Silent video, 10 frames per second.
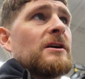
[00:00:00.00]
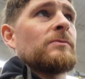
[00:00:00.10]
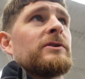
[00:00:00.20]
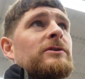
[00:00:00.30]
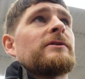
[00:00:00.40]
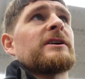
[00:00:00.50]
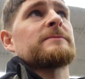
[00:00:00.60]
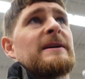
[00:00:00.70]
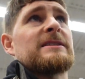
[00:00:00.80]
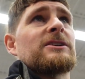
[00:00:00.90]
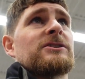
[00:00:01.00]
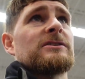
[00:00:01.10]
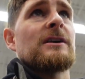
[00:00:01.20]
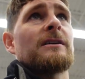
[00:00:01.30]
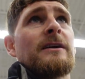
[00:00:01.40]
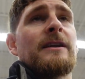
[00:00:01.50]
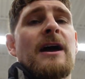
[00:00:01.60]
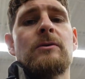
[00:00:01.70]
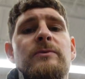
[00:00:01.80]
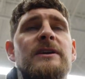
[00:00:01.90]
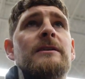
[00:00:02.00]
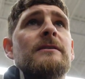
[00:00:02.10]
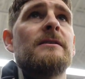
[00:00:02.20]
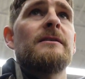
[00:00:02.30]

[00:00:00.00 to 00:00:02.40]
are, what your expectations are, and how we